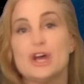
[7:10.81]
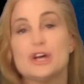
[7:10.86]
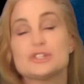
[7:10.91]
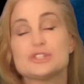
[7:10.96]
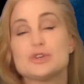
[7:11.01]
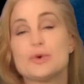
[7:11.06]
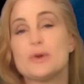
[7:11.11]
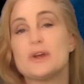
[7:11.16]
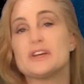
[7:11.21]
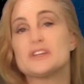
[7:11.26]

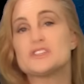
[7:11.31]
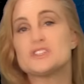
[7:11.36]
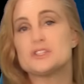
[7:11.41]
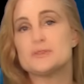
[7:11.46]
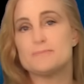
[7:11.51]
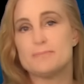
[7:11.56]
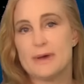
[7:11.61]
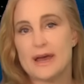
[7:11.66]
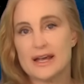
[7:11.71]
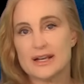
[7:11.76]
So
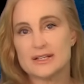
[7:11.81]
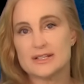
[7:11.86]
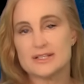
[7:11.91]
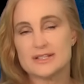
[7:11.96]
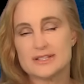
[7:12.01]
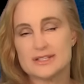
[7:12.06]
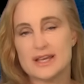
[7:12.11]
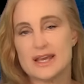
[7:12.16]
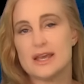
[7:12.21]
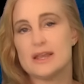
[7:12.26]
expect to
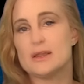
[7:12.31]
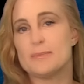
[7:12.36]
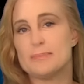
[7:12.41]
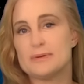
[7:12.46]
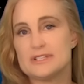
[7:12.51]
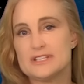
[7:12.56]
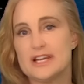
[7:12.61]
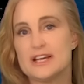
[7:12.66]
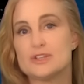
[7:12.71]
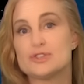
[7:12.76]
see the
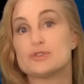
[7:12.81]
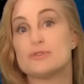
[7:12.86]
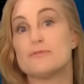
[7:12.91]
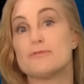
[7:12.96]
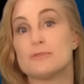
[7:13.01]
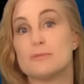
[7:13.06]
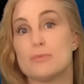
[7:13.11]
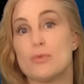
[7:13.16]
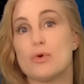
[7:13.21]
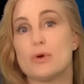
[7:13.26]
potential
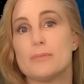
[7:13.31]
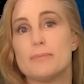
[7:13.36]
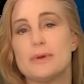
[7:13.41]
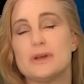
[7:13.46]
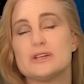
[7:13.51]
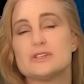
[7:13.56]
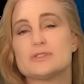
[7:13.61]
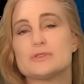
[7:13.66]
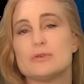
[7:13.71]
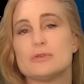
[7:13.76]
for more
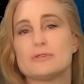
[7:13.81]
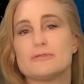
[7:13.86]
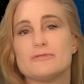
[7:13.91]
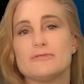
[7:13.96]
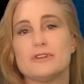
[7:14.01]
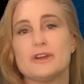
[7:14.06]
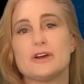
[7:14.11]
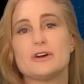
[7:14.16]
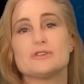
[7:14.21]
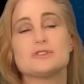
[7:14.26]
big solar
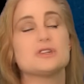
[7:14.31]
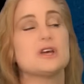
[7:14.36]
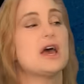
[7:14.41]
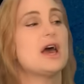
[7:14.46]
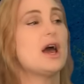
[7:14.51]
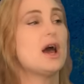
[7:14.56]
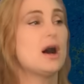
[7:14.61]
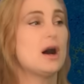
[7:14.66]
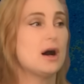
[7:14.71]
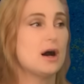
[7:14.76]
flares.
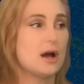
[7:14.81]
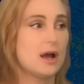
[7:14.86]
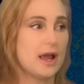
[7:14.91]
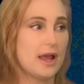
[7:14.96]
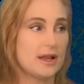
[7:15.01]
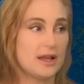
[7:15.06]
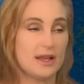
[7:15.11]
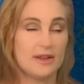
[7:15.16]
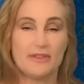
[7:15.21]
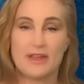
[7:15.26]

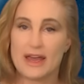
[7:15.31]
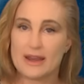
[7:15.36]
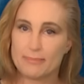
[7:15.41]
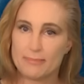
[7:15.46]
The